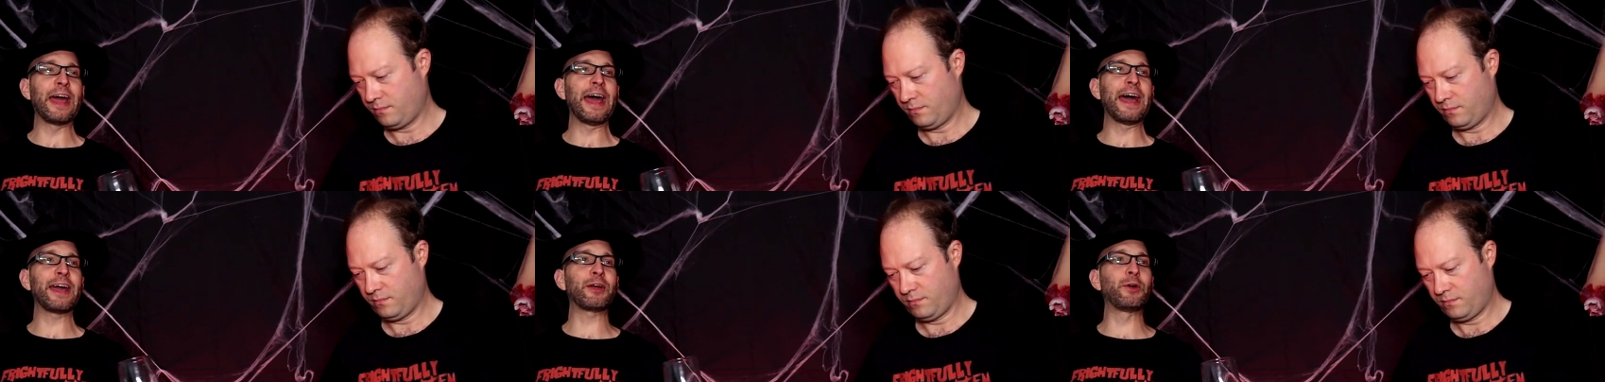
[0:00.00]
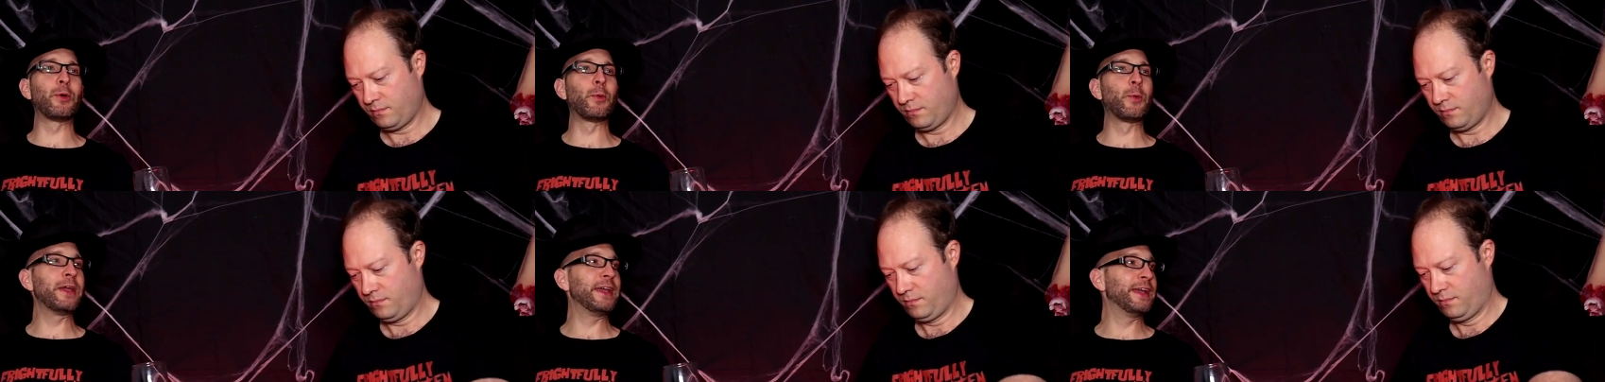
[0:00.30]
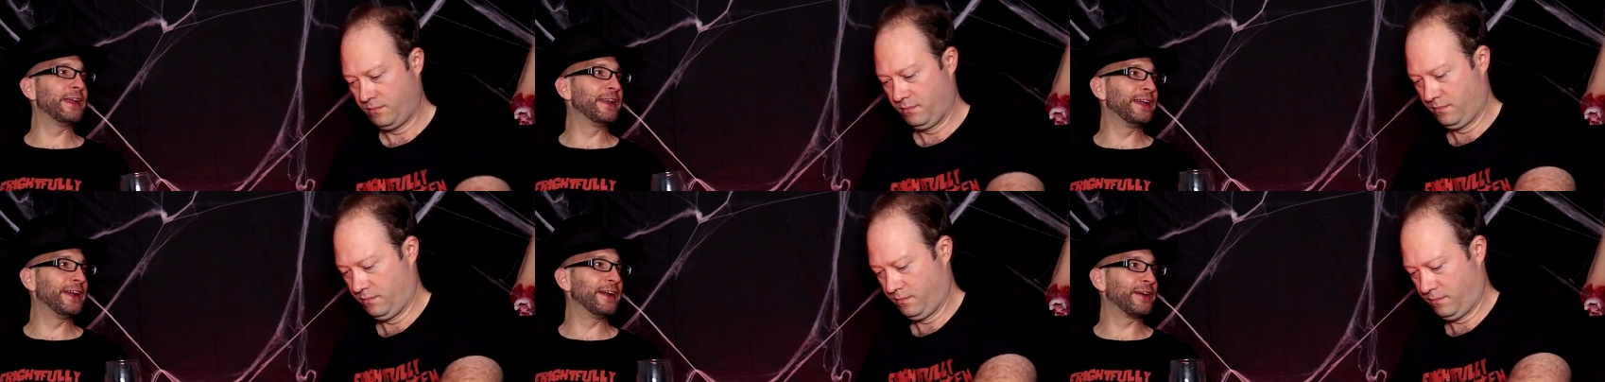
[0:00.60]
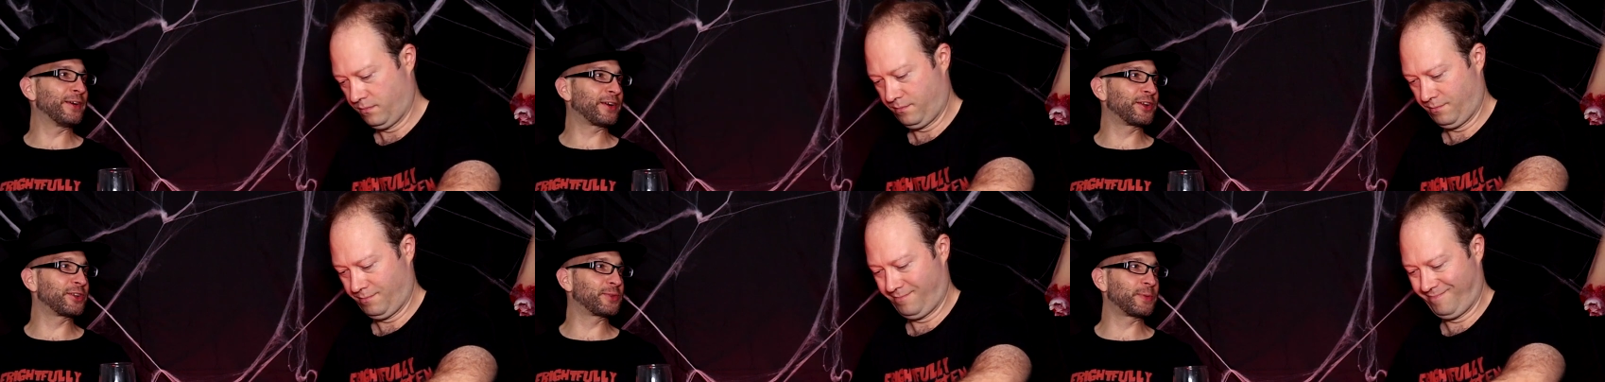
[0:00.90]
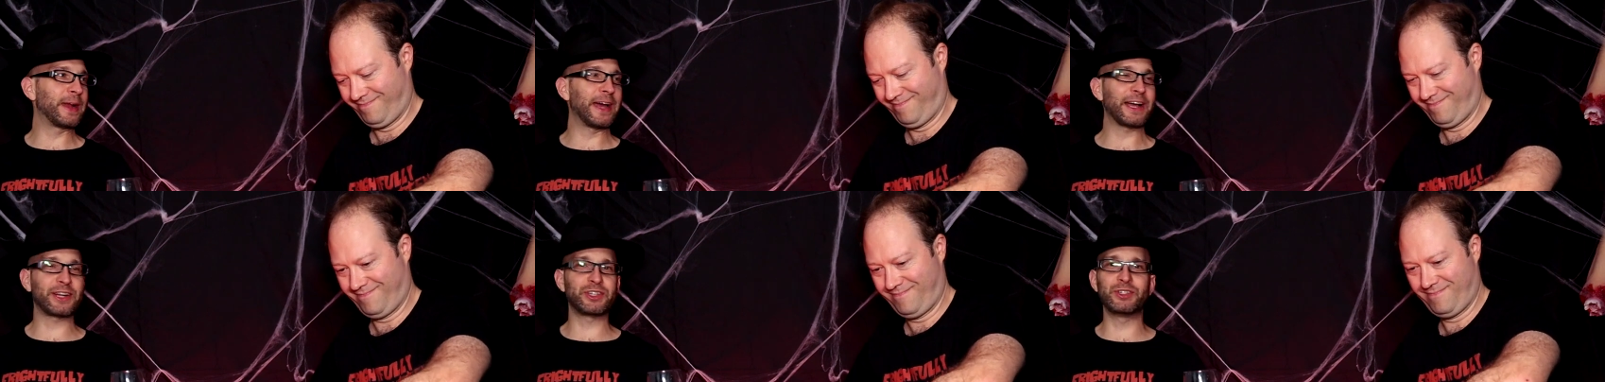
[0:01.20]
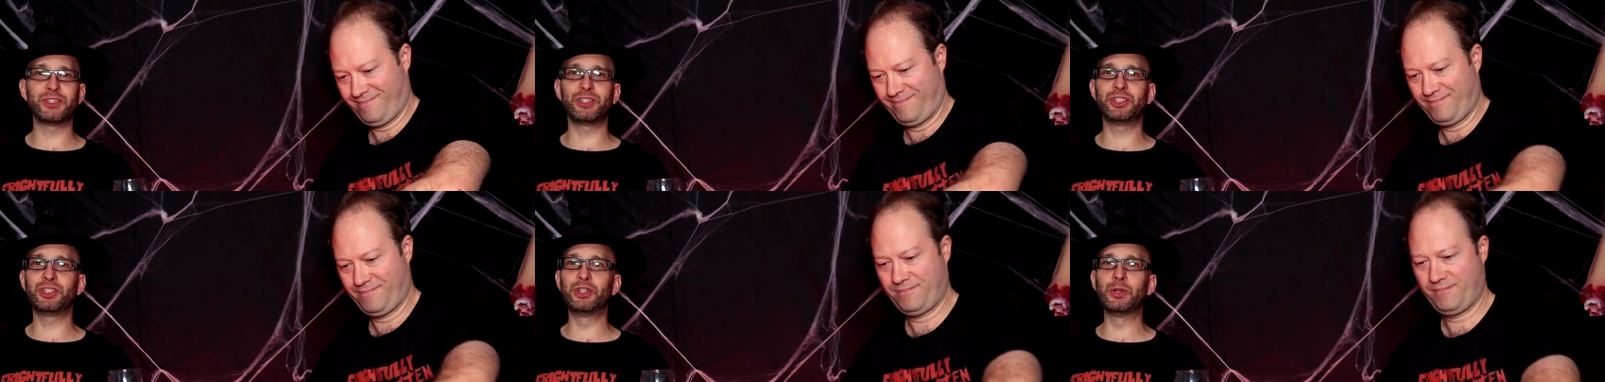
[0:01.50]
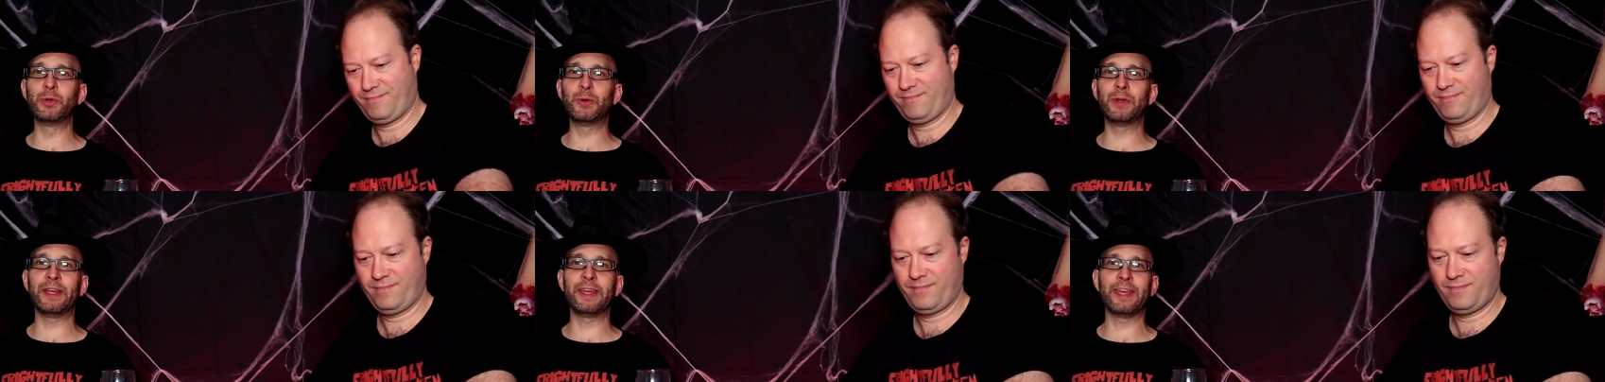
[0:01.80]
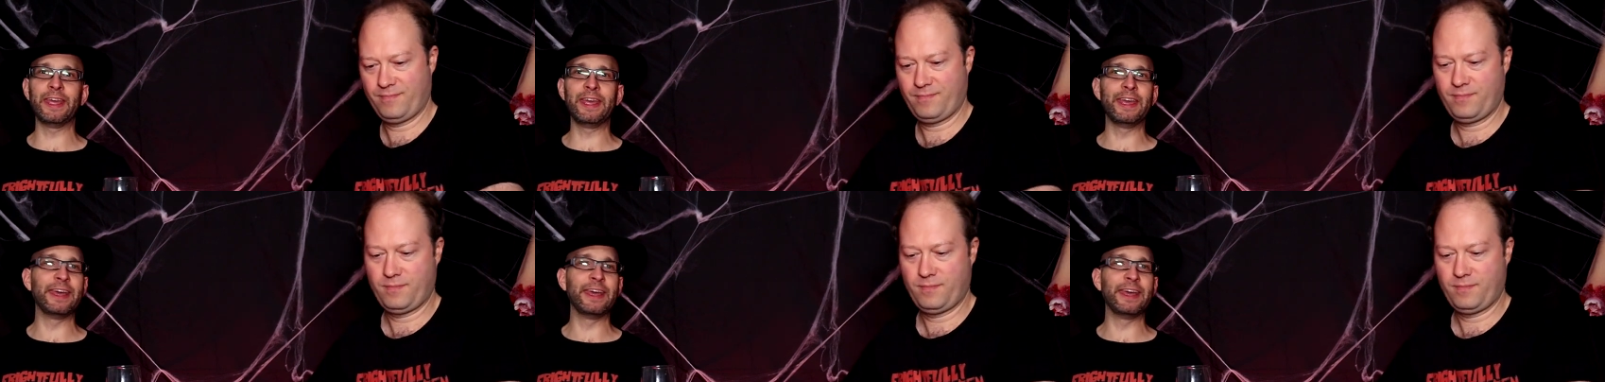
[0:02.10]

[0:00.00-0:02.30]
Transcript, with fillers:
Speaker 1: echoey in here because we're actually shooting